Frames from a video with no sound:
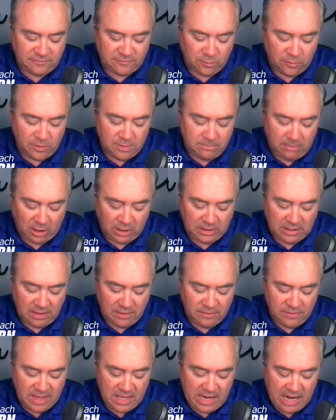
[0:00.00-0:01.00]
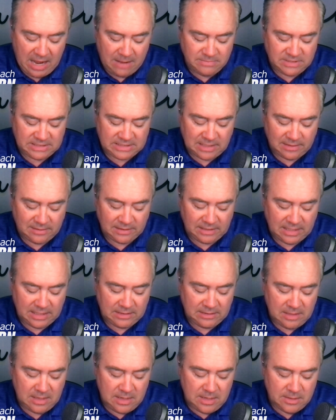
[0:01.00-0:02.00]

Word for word: for the market that I'm selling in.